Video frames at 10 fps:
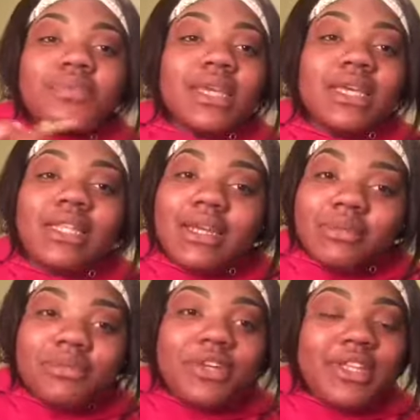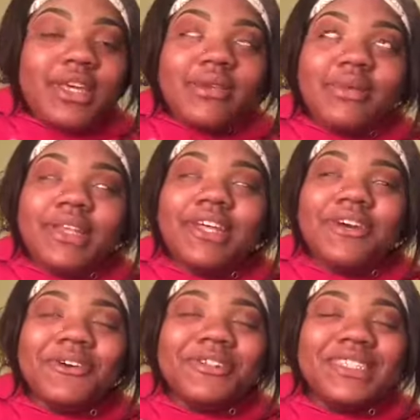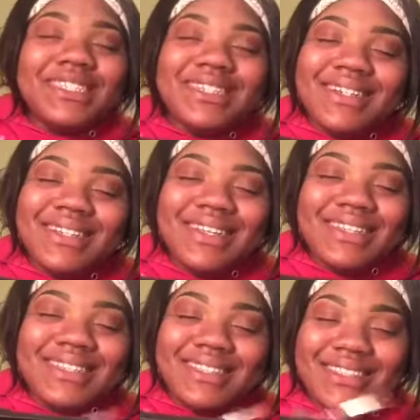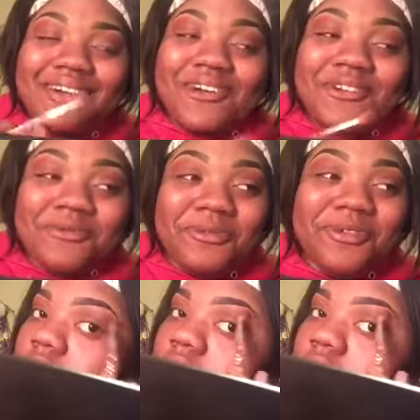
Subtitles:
I cannot breathe out my nose. Like, this is horrible.